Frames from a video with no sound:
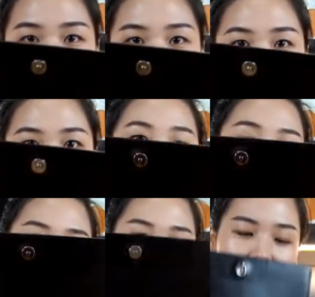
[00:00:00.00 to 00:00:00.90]
It's
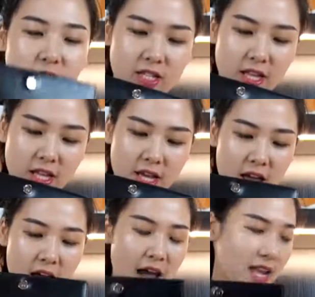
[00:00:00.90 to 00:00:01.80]
really easy fitting.
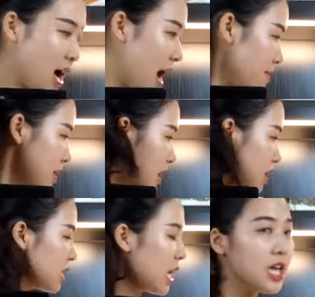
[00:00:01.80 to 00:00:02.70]
And I'm
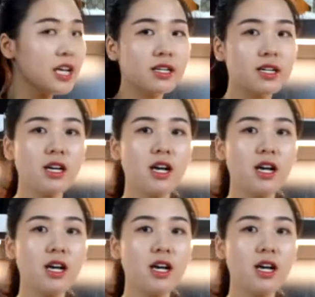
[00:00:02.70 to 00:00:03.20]
gonna take